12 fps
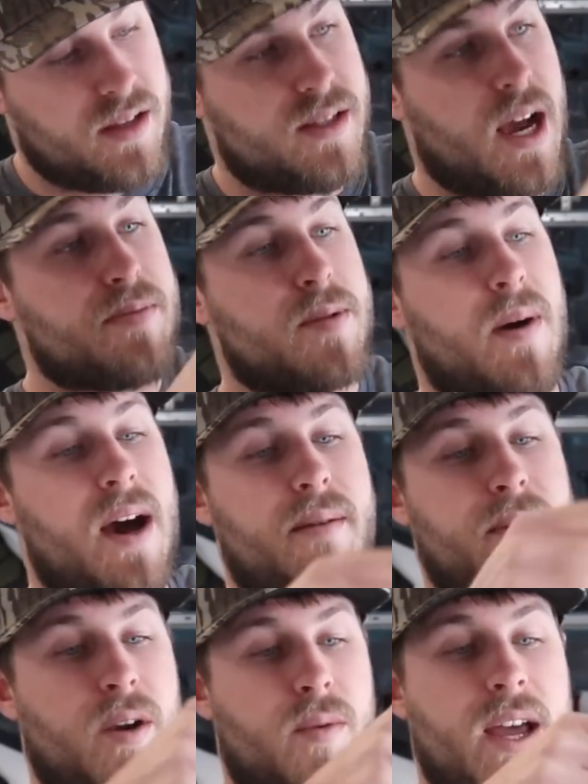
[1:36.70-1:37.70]
Top to
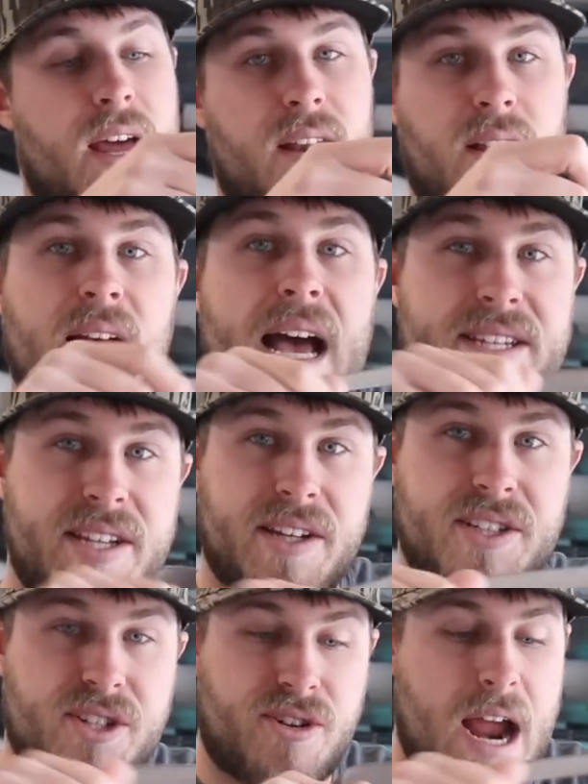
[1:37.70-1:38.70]
bottom here, we got an elastic
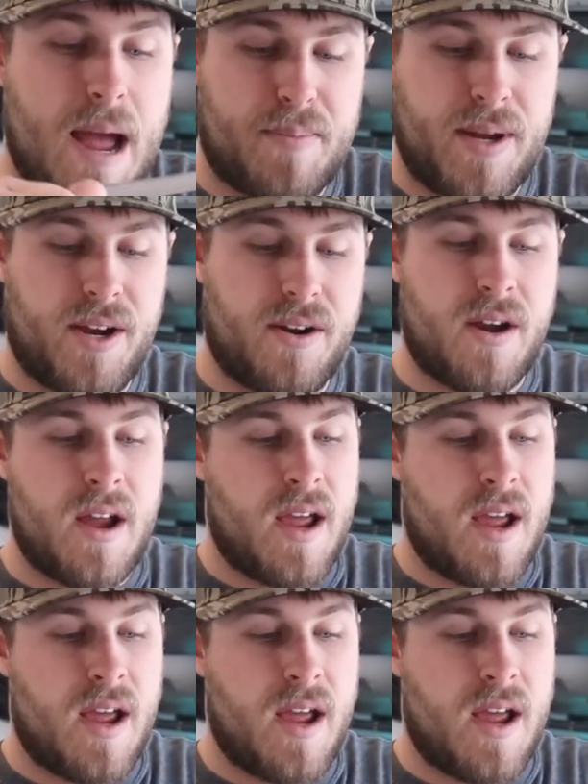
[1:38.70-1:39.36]
strap here,